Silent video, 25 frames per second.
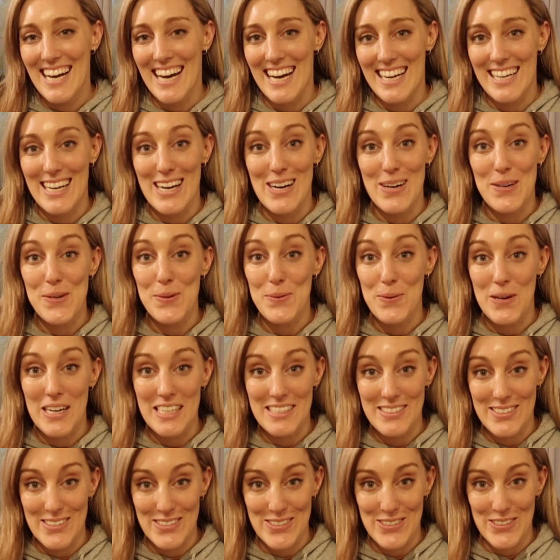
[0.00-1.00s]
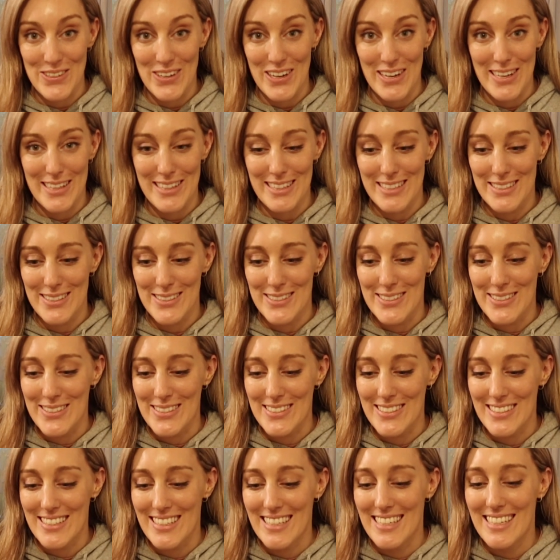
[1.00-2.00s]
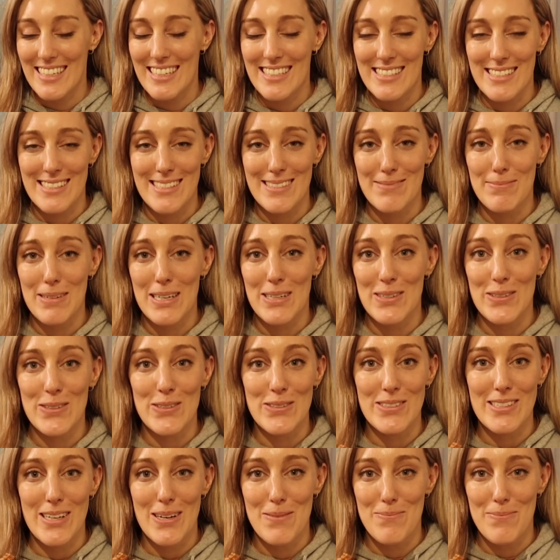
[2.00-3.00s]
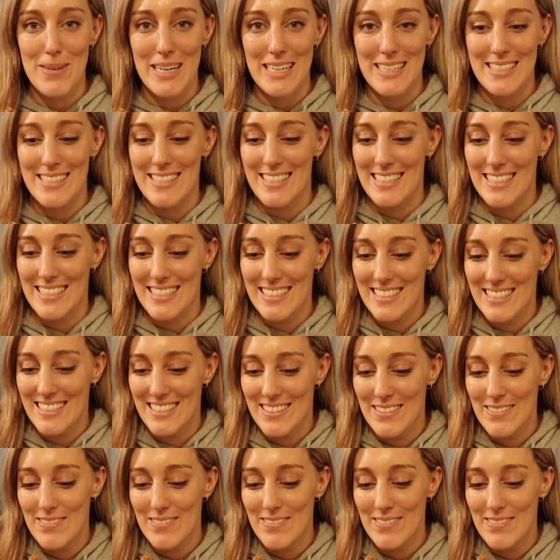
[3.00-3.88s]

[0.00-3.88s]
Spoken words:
I can't wait to try this. It smells amazing.